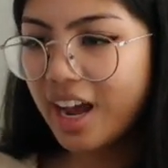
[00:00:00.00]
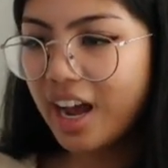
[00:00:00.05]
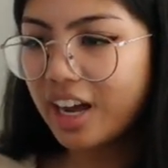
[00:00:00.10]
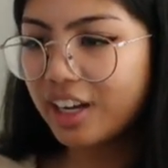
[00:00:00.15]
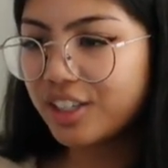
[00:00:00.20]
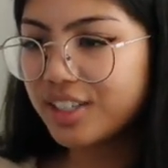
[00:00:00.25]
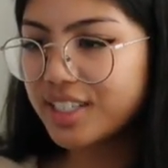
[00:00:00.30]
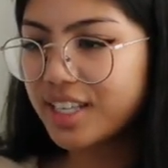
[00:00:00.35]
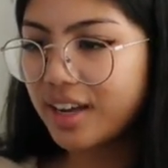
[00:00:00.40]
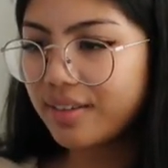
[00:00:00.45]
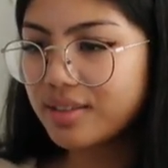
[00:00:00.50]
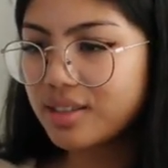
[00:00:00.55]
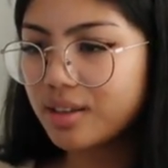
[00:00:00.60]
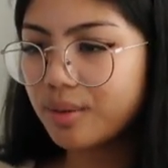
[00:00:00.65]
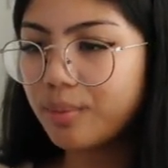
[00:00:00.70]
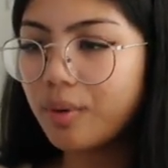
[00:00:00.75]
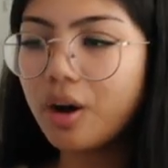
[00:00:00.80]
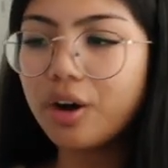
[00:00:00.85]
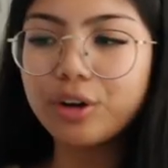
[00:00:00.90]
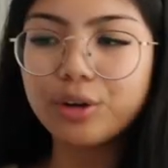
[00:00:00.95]
I just have
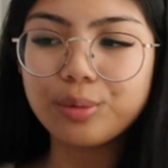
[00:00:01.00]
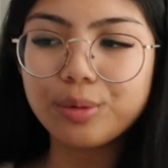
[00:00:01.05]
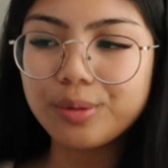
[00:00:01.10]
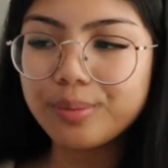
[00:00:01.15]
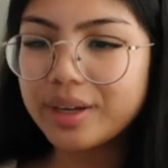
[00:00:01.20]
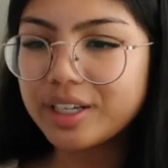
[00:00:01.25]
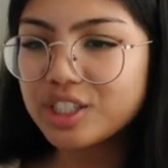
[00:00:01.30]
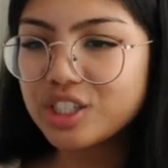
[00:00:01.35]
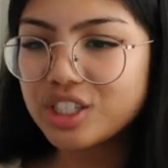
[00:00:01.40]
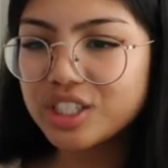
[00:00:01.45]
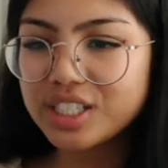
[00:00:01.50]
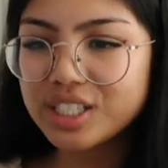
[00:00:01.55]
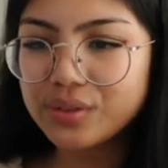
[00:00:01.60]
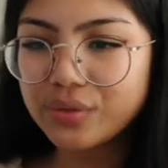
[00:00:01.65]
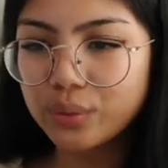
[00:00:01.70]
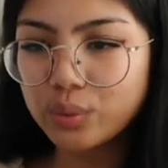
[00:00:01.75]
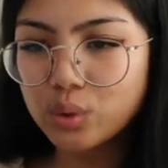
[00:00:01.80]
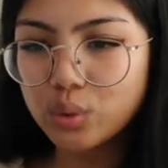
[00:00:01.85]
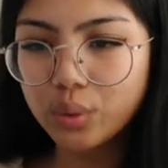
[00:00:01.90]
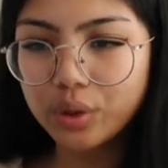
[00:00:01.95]
some honorable mentions
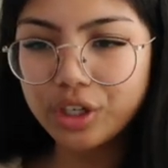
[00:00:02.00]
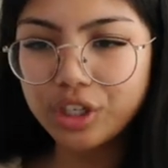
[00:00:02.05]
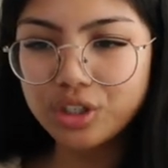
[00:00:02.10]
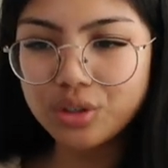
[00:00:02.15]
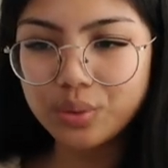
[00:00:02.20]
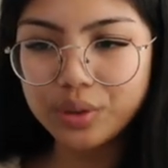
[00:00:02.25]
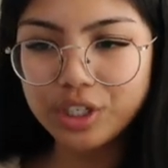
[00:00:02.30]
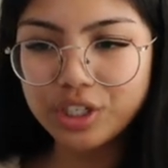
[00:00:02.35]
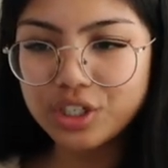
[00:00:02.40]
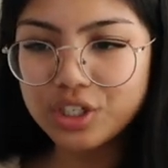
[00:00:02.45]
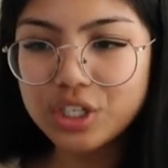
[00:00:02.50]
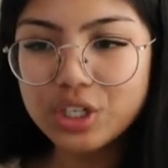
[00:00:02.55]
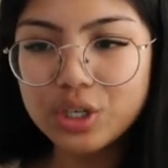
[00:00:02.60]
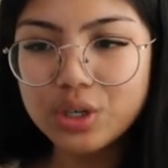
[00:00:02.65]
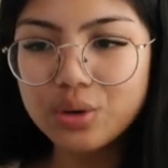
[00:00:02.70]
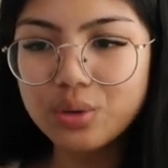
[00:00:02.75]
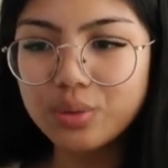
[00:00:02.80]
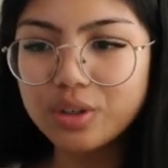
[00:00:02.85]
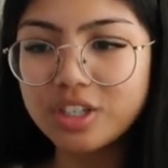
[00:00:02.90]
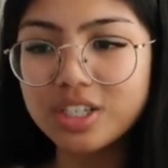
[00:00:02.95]
from
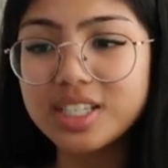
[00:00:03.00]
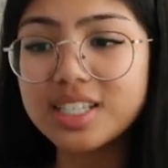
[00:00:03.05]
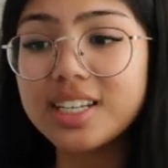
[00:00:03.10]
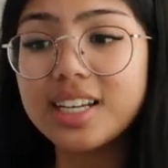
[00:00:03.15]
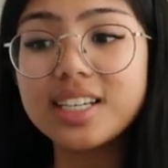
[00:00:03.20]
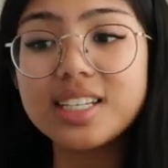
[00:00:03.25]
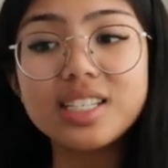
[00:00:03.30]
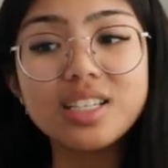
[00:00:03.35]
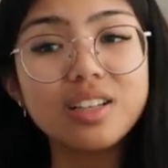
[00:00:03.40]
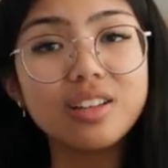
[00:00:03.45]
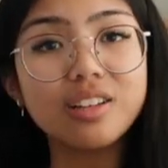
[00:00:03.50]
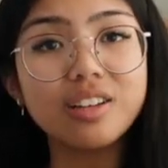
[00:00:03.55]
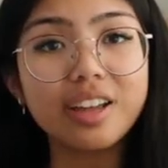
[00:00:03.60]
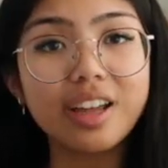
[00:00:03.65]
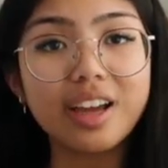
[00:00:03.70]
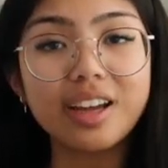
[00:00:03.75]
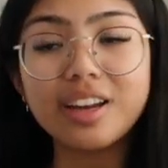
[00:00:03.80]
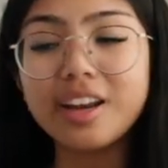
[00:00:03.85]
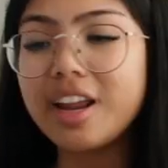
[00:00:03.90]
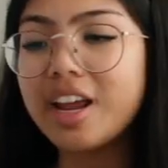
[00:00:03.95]
2022, which is nice to look
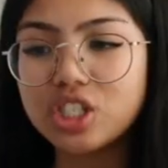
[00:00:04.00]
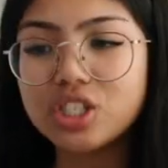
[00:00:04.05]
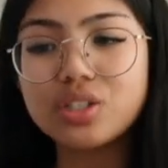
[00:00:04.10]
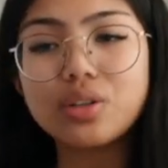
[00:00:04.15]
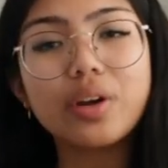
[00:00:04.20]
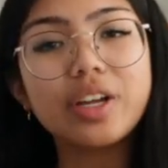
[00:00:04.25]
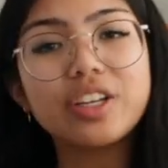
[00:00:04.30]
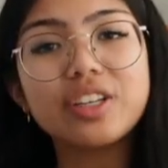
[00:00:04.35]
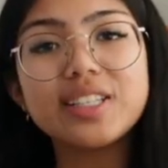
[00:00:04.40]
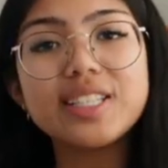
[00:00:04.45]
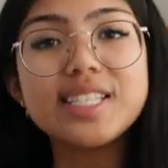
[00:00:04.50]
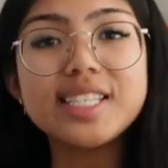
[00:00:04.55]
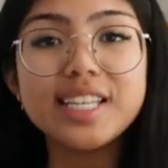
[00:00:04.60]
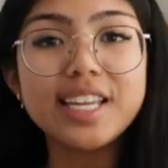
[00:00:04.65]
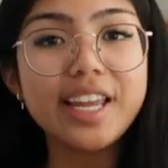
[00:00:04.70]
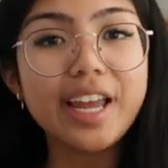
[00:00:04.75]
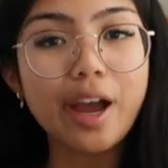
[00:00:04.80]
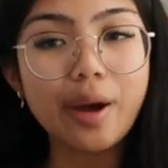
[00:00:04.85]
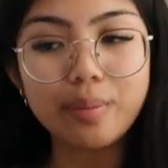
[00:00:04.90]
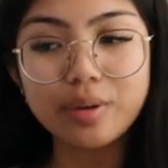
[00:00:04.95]
at just so I could
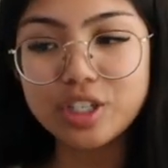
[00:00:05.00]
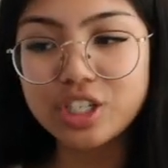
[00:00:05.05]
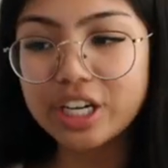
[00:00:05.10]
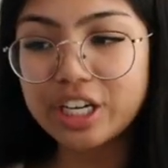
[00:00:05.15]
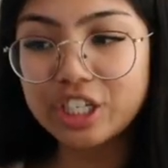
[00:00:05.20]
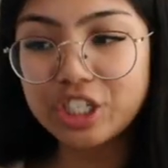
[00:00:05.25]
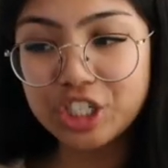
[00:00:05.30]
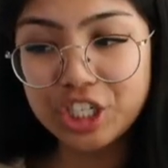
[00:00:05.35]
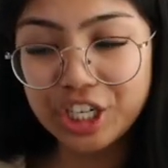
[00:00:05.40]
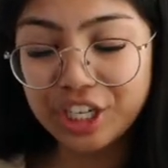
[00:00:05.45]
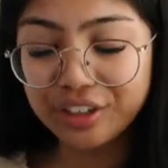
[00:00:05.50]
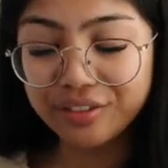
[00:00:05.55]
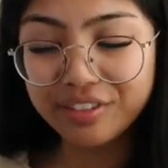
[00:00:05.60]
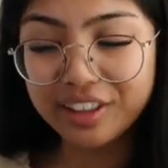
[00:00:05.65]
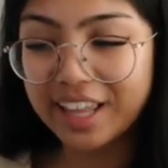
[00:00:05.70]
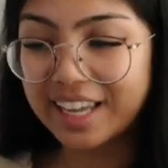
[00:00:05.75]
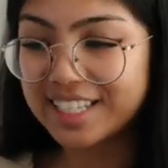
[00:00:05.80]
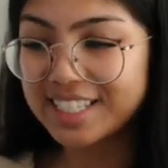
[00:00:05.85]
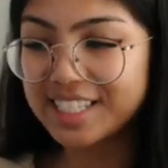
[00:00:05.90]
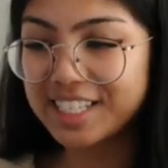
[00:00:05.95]
see how much I achieved
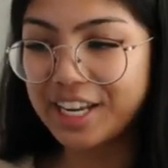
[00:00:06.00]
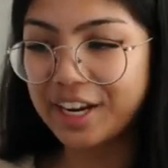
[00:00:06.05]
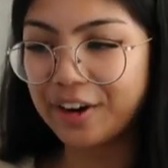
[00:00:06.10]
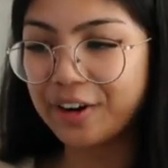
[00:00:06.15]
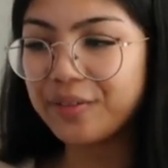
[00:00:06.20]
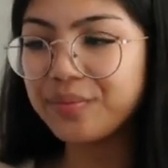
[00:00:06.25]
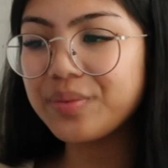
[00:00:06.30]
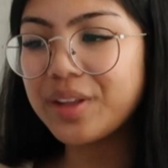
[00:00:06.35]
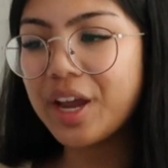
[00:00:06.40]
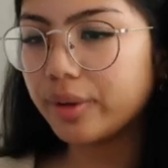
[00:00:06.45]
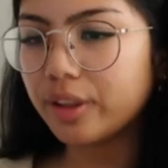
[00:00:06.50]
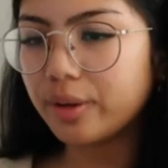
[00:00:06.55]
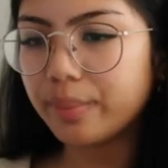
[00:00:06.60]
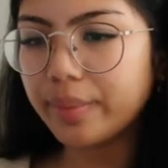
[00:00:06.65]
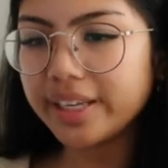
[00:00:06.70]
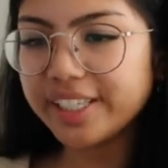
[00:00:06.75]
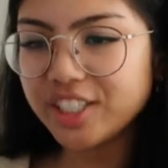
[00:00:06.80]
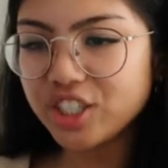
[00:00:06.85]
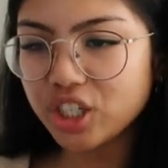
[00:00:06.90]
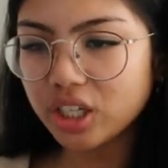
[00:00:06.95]
last year. But the
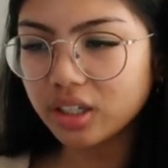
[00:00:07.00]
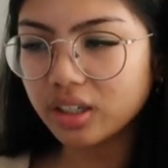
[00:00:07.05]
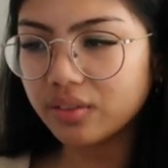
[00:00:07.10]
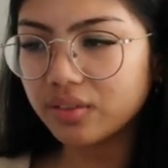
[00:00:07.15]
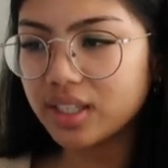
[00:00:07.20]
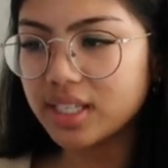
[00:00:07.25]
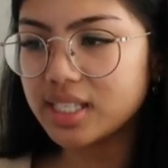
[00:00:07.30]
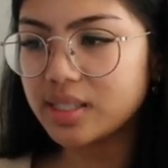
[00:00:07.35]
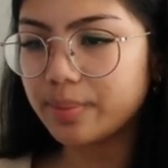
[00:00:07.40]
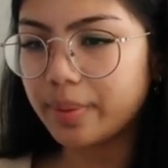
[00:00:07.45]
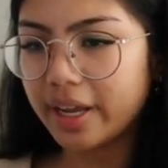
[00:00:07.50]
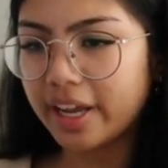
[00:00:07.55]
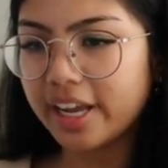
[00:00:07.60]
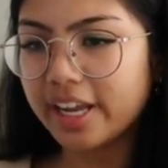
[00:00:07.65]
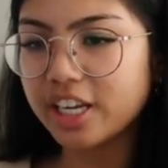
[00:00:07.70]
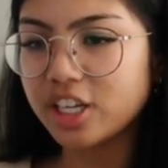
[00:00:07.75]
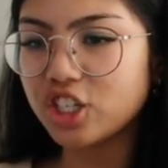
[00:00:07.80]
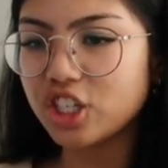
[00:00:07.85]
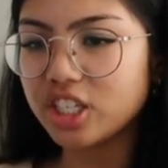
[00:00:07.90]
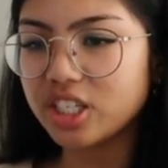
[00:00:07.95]
main chunk of this
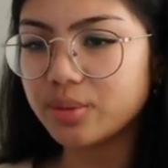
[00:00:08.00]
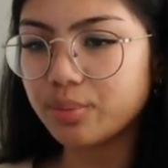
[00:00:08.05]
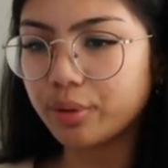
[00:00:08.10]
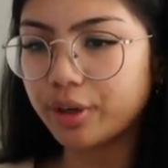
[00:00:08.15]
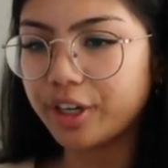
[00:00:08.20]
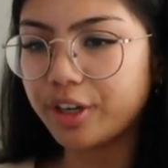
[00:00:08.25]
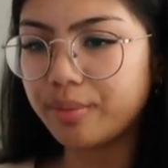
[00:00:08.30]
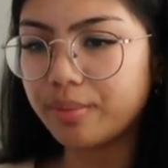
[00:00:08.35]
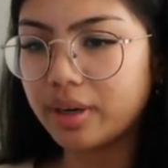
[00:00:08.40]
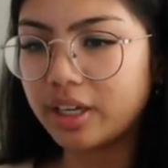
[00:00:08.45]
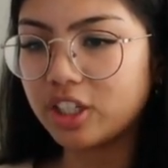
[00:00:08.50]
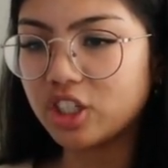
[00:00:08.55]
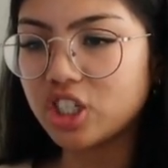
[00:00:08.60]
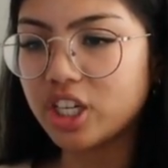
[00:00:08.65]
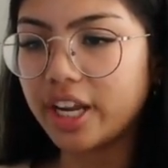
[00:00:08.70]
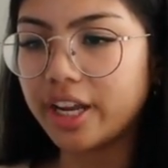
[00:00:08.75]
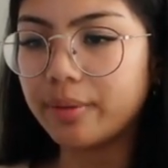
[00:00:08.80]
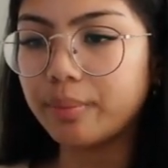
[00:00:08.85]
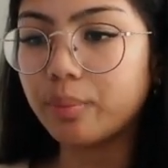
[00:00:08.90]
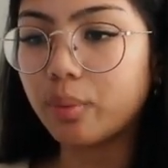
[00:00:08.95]
page is pretty much
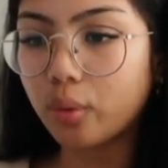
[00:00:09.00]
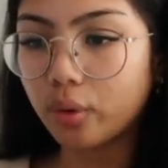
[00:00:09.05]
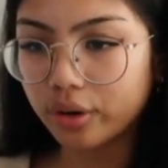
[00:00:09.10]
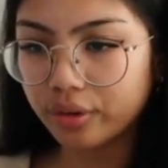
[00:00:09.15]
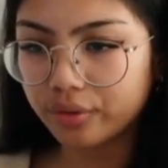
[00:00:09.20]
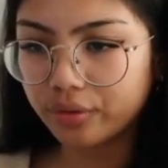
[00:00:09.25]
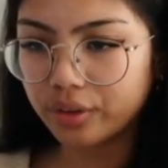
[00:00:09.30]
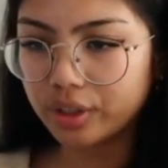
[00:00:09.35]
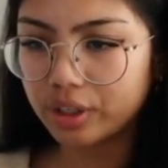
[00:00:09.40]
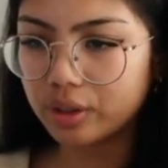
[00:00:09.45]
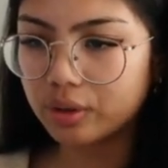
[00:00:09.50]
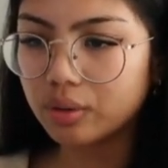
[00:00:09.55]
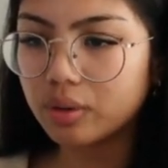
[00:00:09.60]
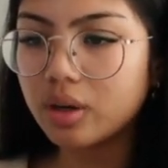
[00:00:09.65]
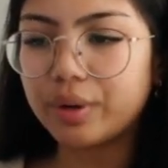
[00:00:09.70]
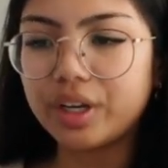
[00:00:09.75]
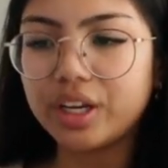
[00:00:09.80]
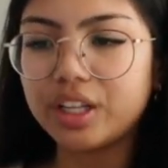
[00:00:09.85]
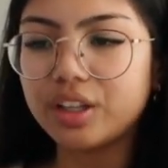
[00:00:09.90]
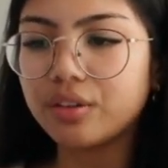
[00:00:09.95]
a board view.
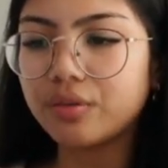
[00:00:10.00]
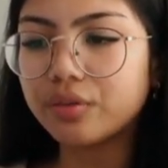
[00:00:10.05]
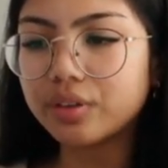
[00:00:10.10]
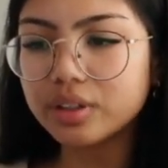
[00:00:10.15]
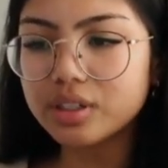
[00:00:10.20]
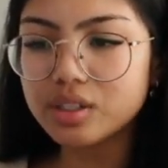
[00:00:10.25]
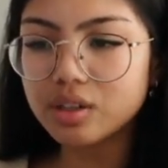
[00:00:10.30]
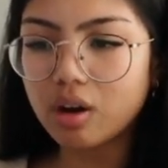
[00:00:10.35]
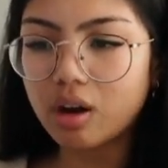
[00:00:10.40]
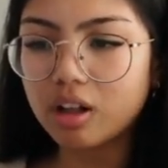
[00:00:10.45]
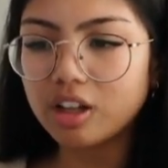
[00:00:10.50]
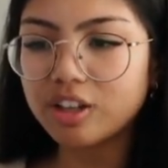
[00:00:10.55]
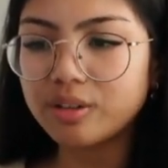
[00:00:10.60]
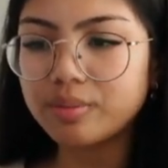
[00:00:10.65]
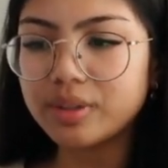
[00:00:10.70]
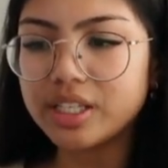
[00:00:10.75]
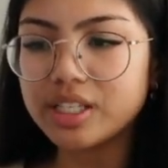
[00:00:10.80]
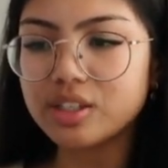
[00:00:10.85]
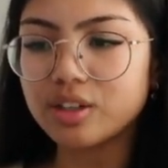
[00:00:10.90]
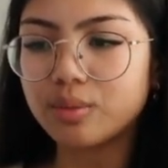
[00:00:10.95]
But in the first column,
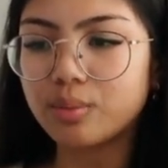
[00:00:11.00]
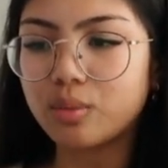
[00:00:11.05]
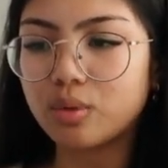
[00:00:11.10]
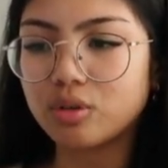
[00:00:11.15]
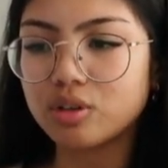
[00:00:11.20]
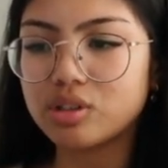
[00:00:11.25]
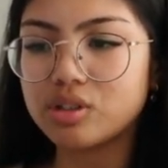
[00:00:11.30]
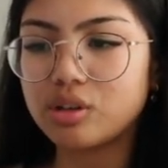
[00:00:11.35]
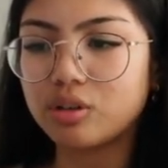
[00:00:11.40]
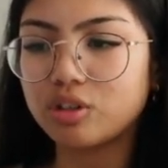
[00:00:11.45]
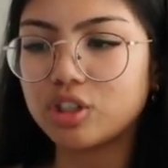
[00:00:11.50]
these are more so